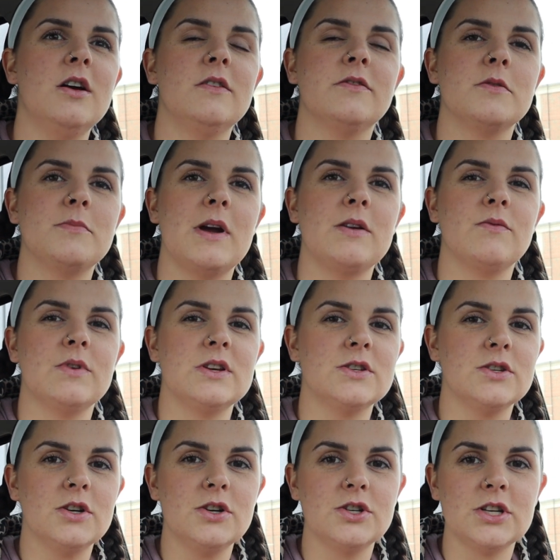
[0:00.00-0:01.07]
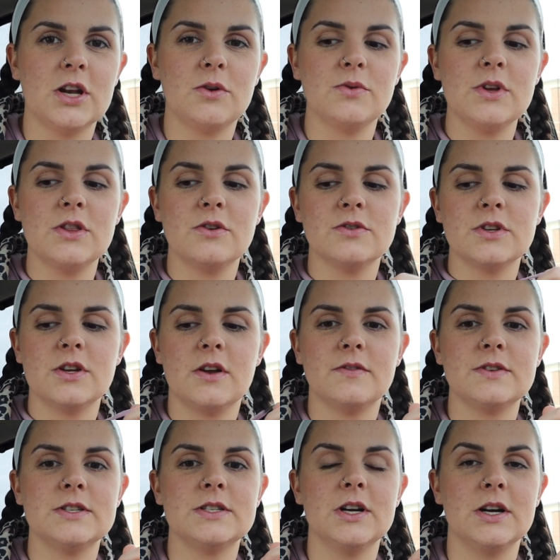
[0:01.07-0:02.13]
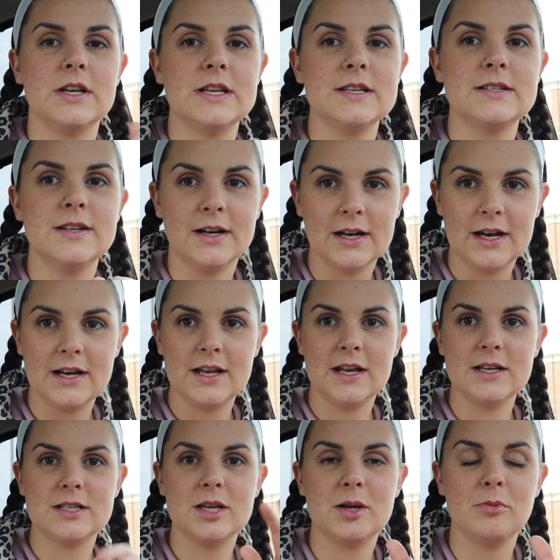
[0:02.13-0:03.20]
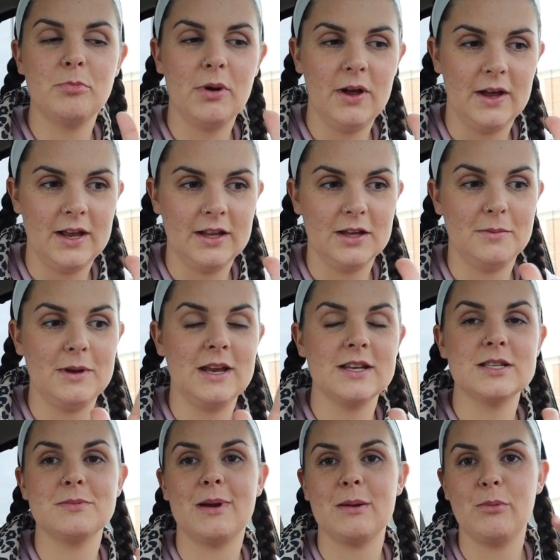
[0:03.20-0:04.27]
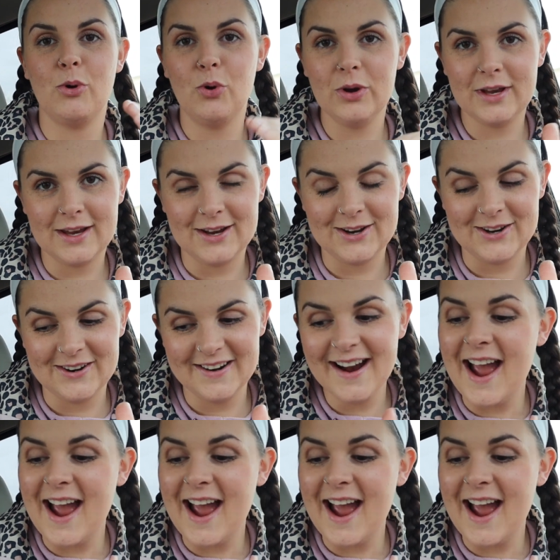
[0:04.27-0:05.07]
For my research, I don't think there's enough studies done on it, but let me get to my point here.